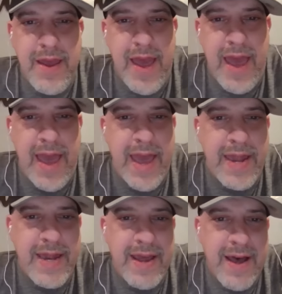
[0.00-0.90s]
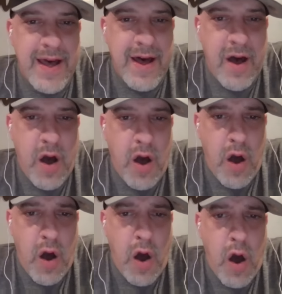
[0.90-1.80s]
and uh,
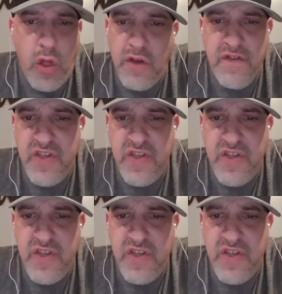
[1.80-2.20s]
all of